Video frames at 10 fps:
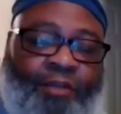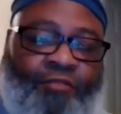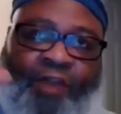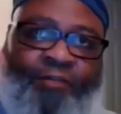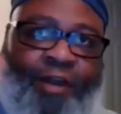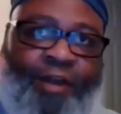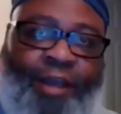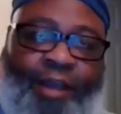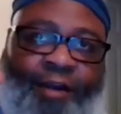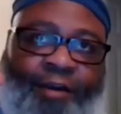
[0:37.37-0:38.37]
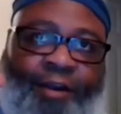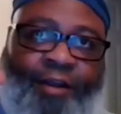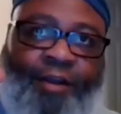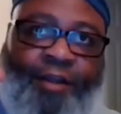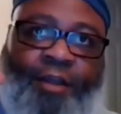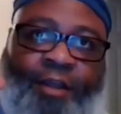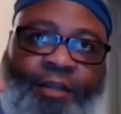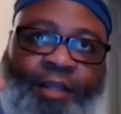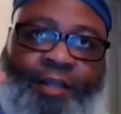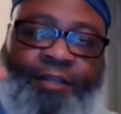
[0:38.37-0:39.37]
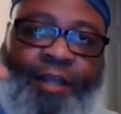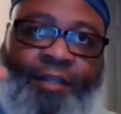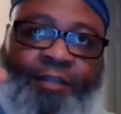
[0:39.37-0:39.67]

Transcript: Right around that era, that